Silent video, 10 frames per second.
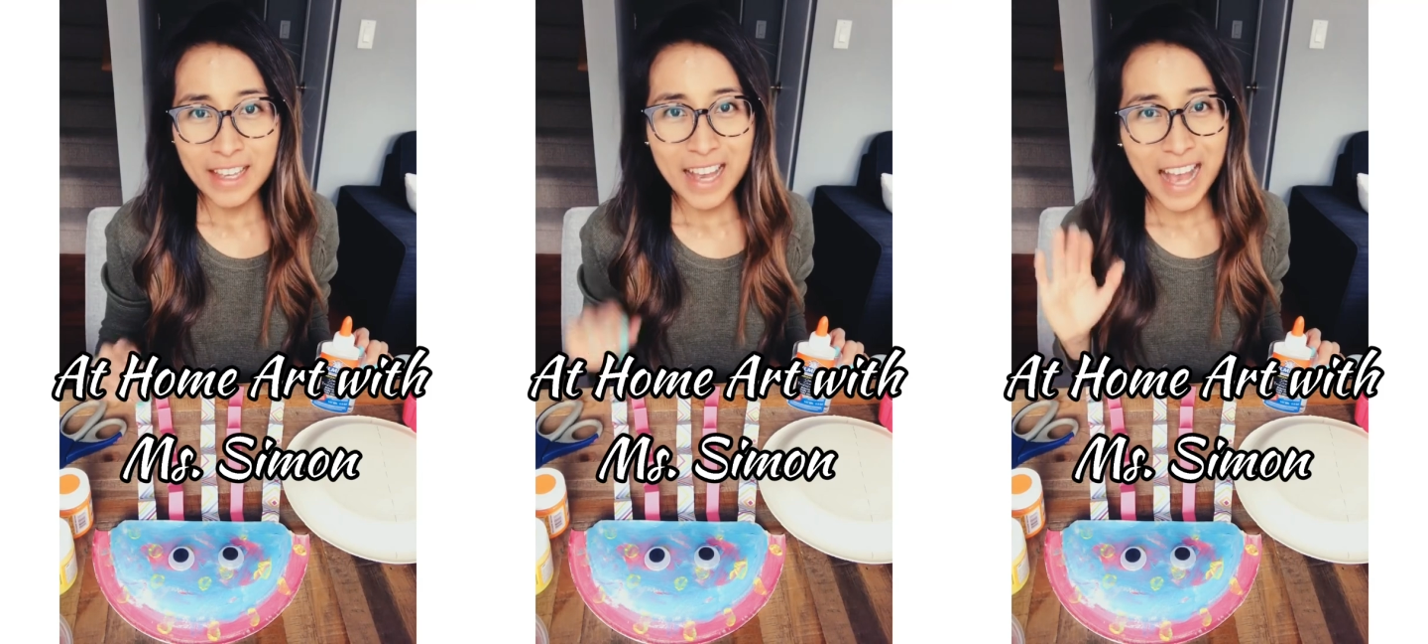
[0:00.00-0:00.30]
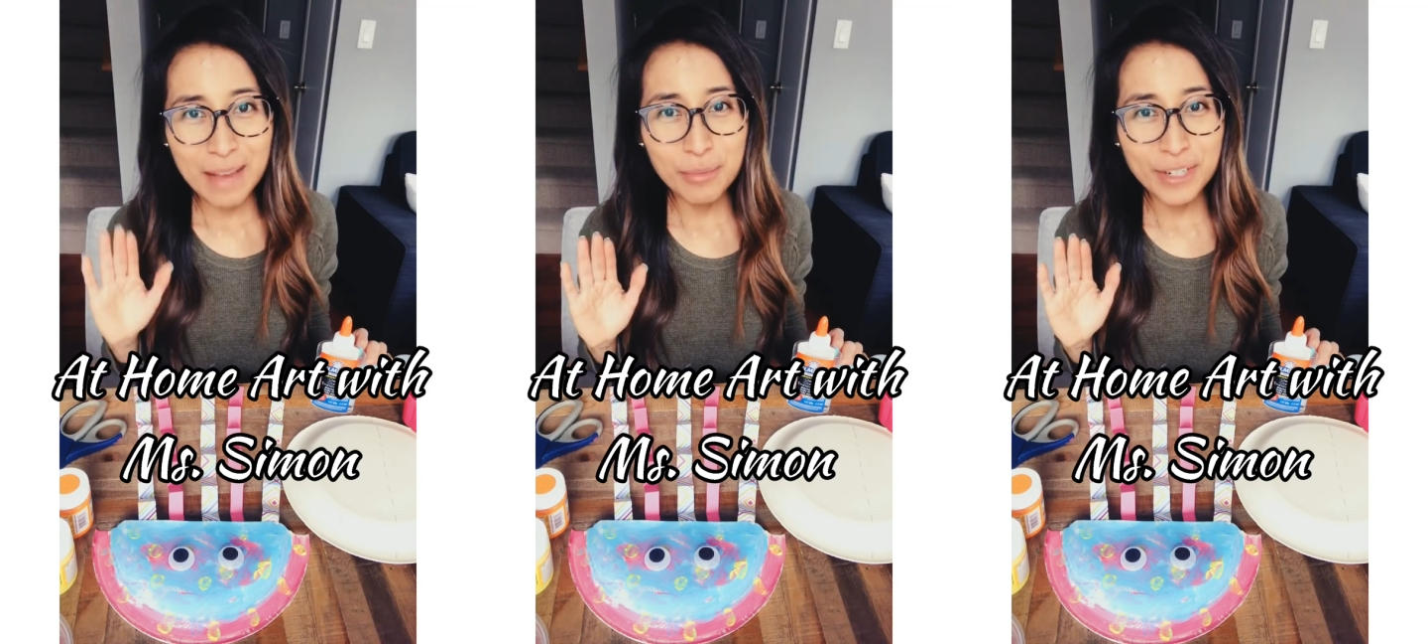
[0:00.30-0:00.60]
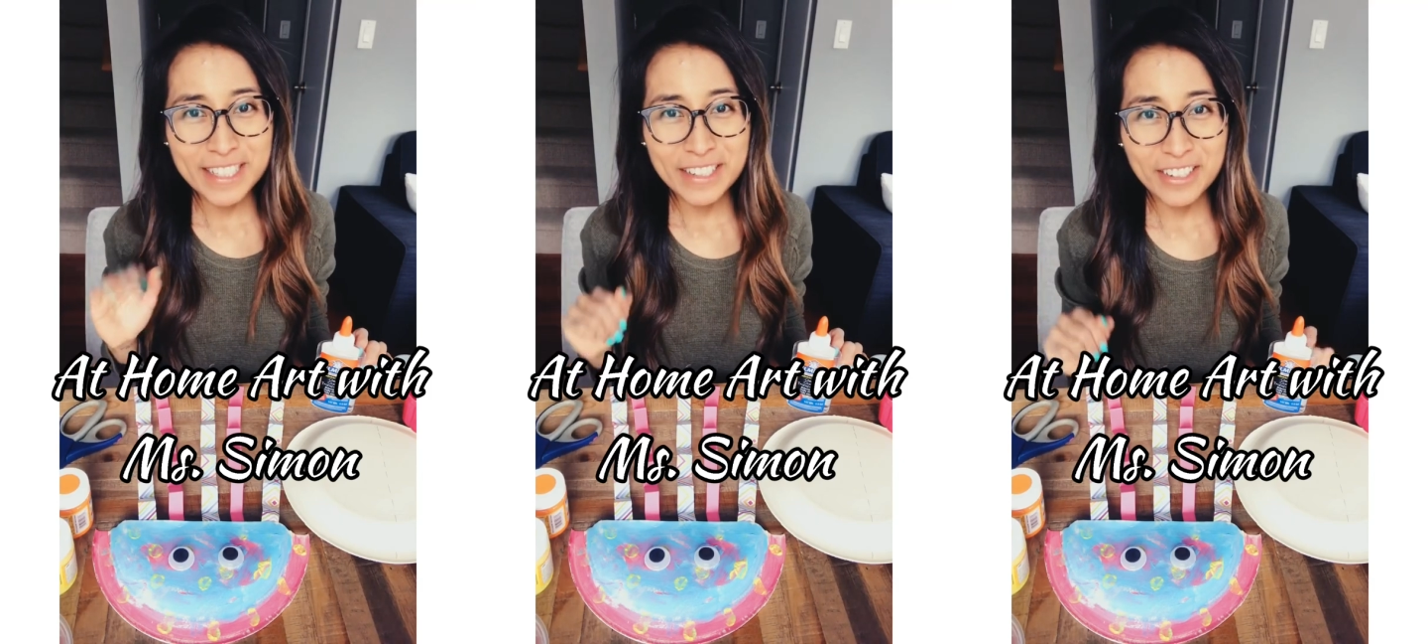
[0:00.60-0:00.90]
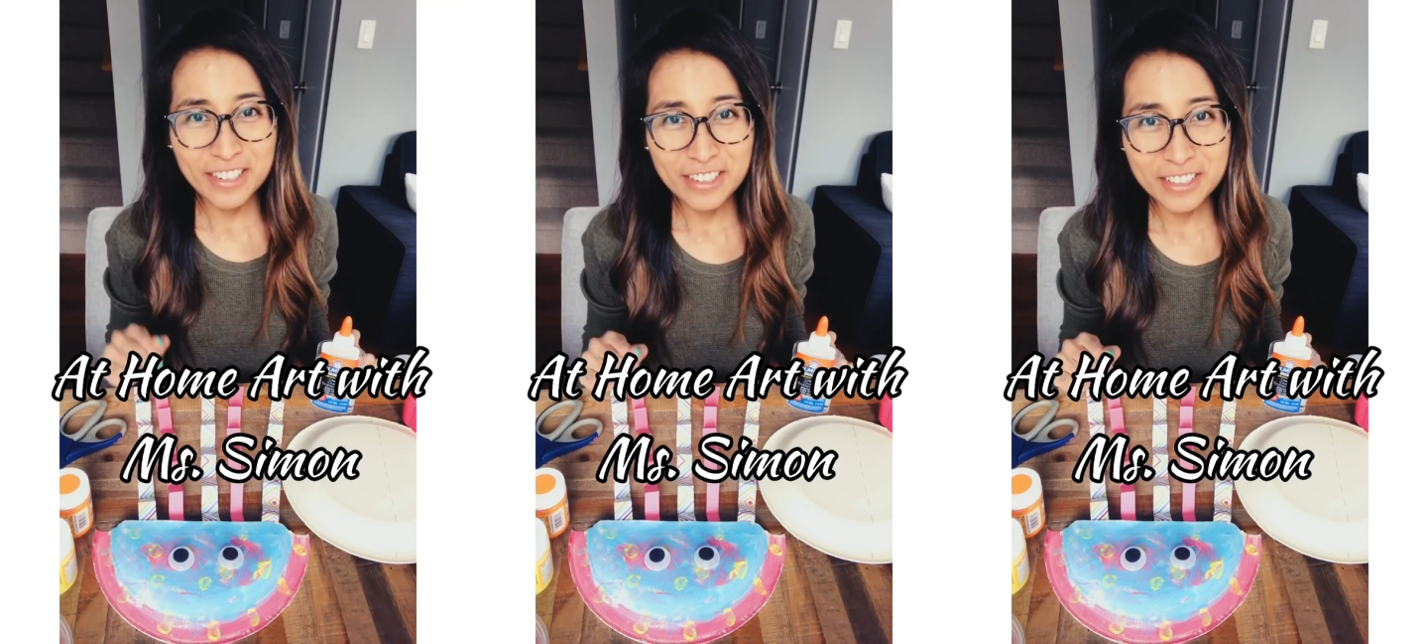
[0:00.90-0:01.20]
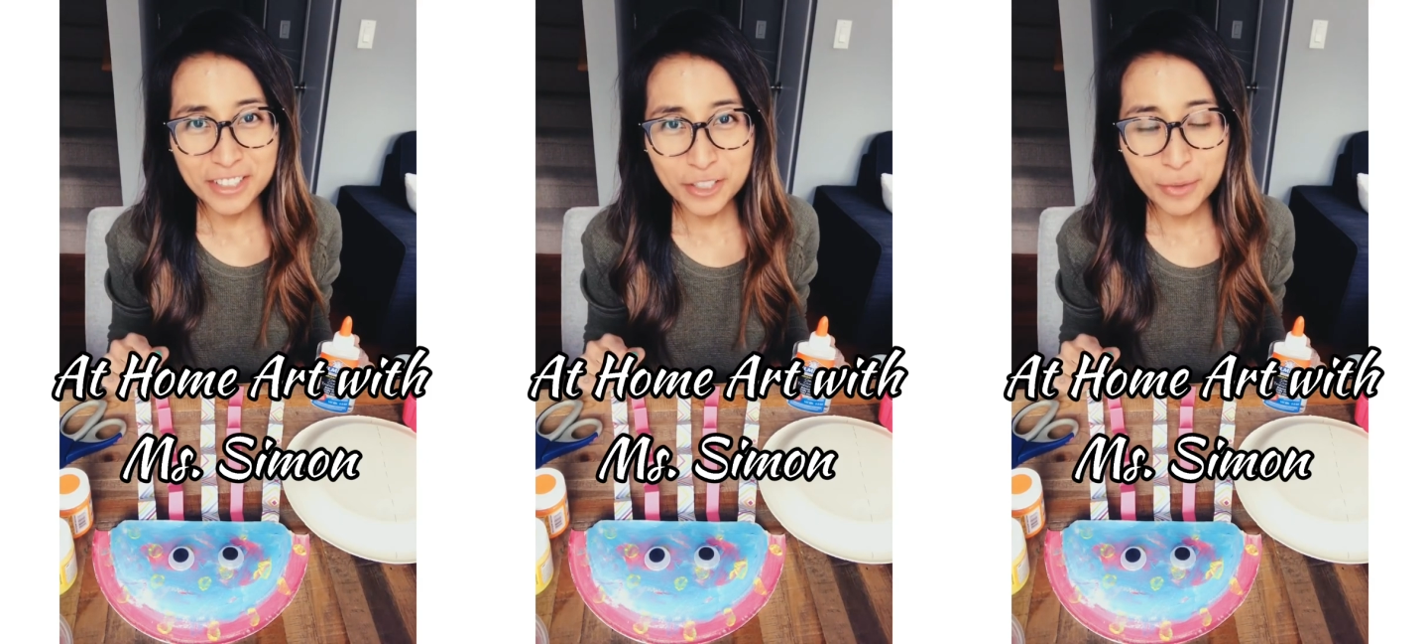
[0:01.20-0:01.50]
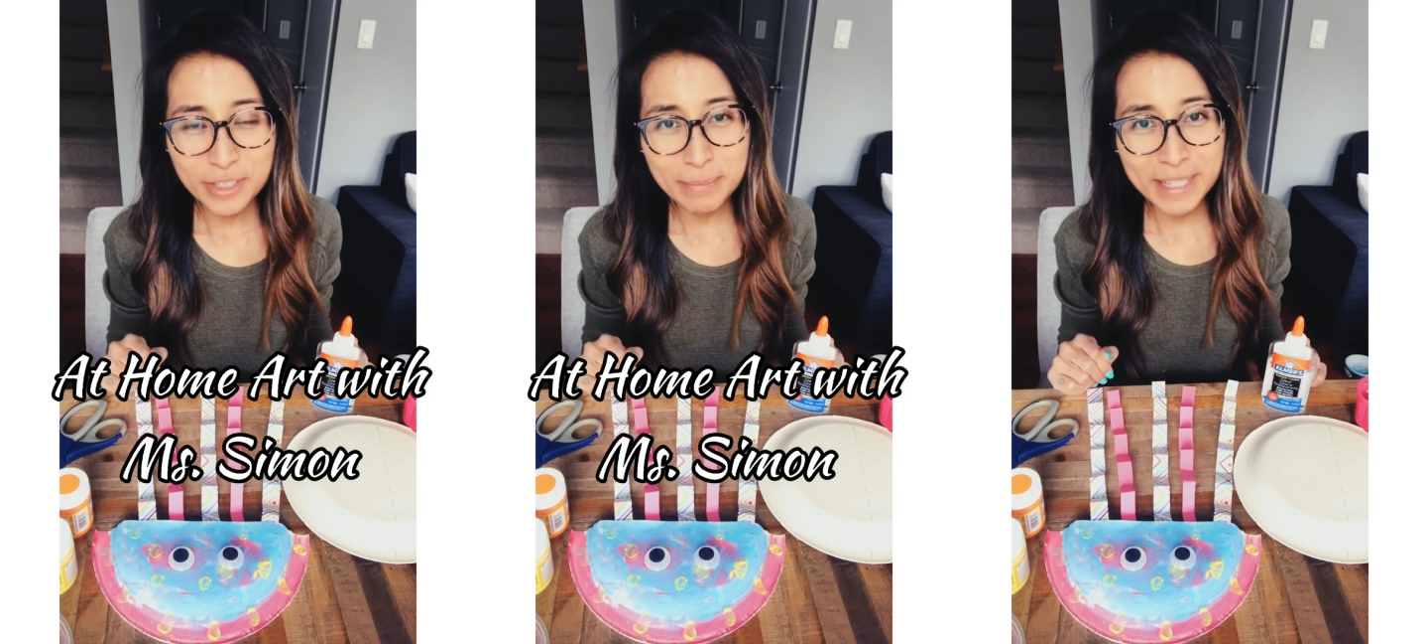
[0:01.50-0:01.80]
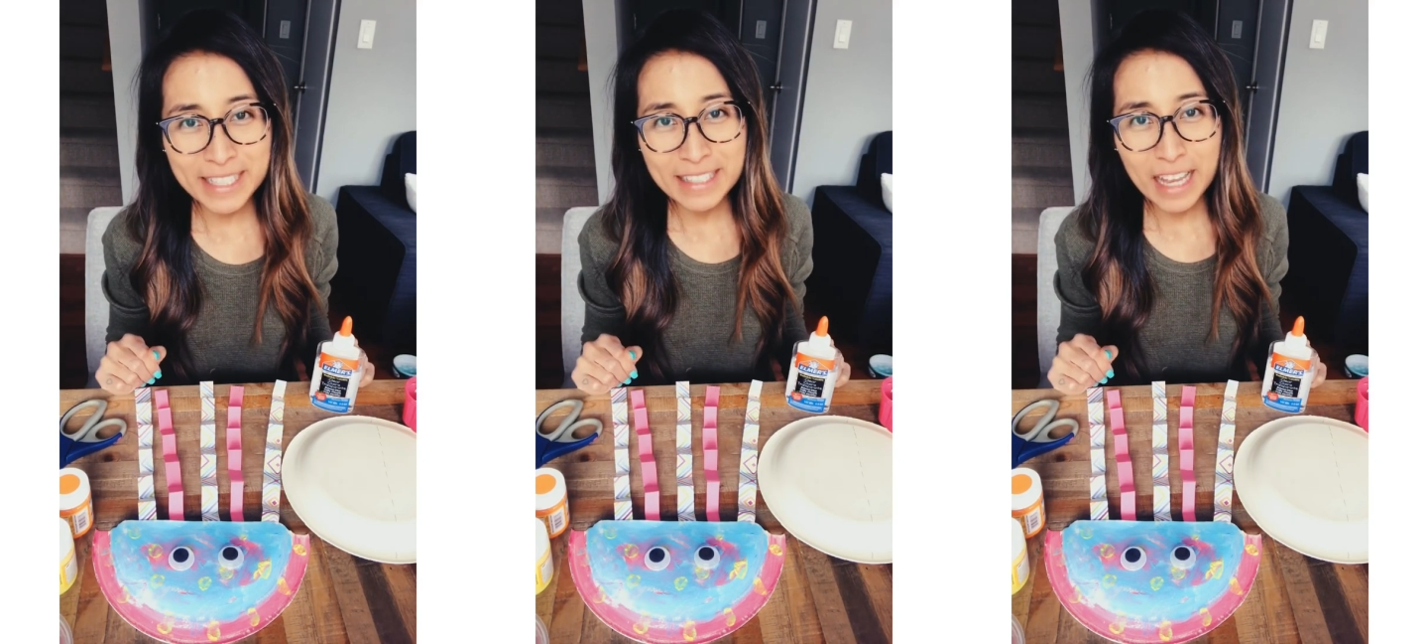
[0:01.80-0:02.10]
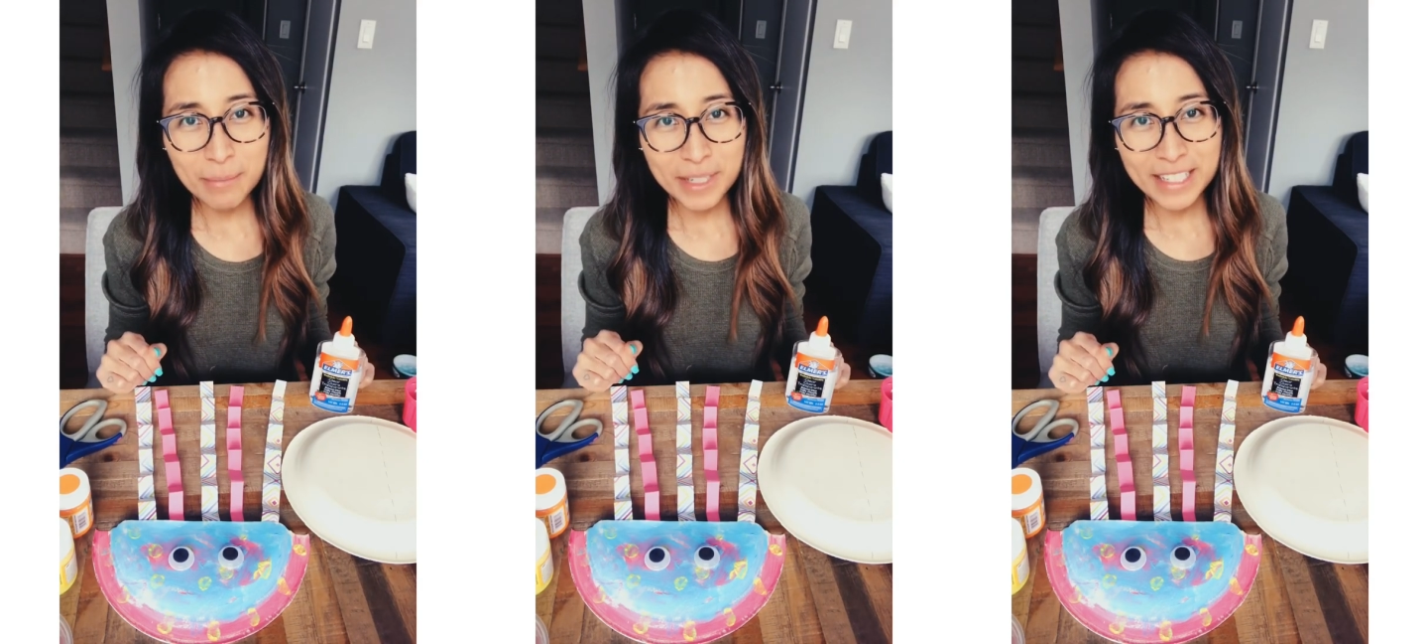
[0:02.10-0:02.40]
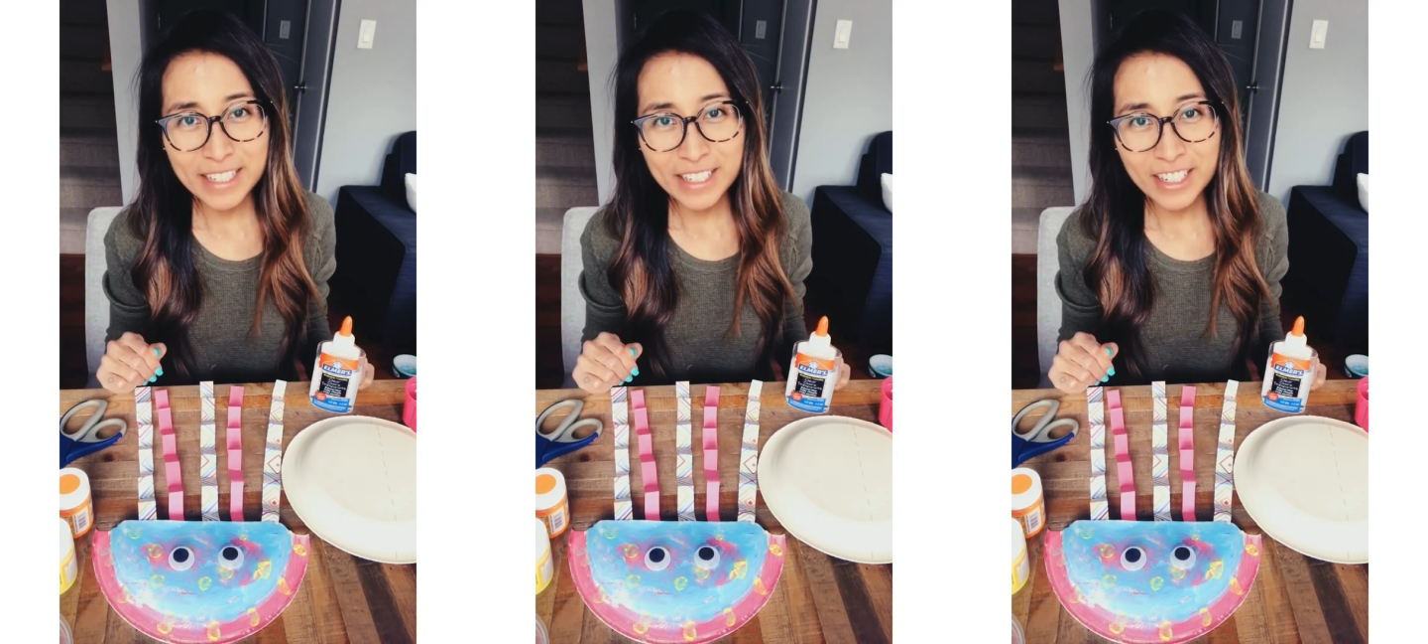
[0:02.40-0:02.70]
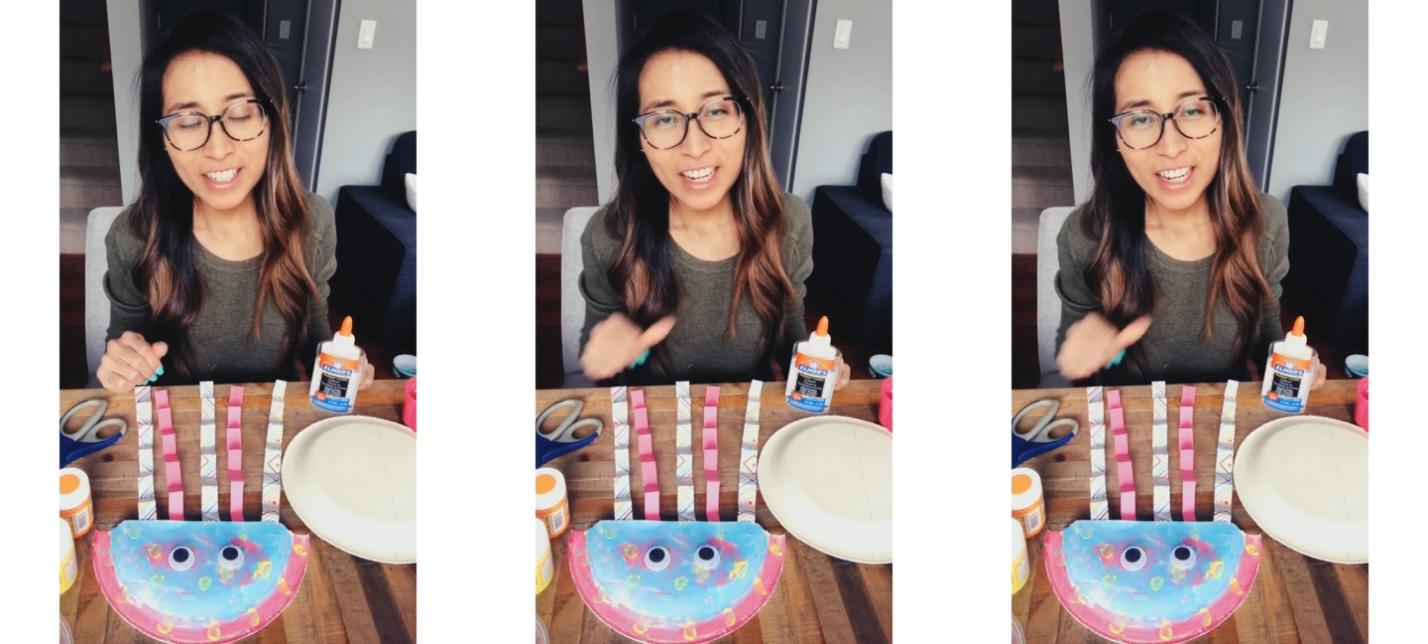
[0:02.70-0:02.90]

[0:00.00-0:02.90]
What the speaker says: Hi boys and girls, so it's Miss Simon here